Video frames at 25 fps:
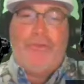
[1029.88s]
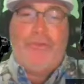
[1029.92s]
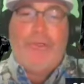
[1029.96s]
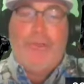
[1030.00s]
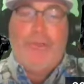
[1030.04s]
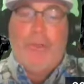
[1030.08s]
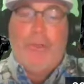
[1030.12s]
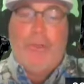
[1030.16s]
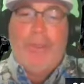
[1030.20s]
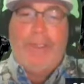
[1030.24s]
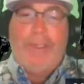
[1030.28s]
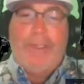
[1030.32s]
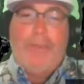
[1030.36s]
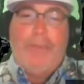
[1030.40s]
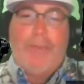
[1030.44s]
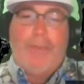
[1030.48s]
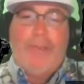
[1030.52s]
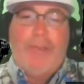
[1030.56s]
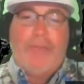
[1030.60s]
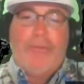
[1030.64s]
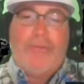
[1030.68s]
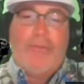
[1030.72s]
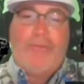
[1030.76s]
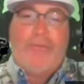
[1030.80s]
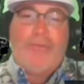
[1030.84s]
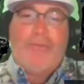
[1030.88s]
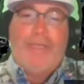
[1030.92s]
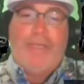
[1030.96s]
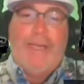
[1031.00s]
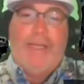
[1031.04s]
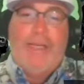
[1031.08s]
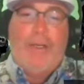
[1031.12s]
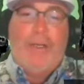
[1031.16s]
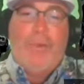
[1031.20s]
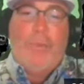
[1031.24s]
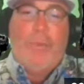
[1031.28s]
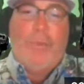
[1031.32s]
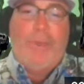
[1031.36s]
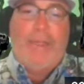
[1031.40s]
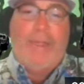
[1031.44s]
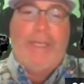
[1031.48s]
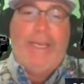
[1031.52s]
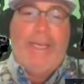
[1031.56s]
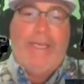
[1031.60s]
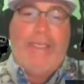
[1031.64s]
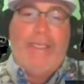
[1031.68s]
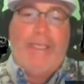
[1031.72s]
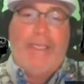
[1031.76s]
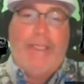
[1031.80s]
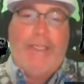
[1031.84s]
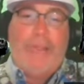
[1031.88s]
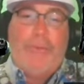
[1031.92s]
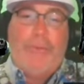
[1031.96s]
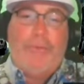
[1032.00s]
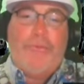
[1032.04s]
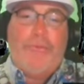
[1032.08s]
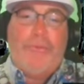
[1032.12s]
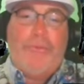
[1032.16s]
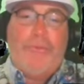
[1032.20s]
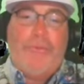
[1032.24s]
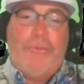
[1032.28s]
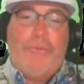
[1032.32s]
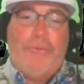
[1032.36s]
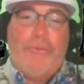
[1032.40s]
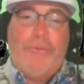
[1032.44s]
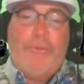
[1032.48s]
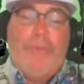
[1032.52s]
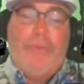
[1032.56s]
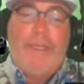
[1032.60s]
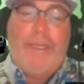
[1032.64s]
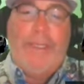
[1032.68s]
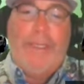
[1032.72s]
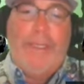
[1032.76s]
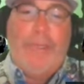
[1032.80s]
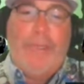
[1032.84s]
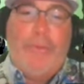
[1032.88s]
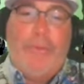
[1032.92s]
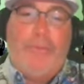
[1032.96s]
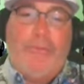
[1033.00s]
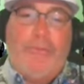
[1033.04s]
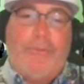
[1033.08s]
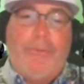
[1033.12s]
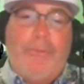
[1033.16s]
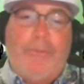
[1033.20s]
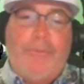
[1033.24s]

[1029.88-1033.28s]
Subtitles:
your end of the business, Dana, with ADUs and junior ADUs?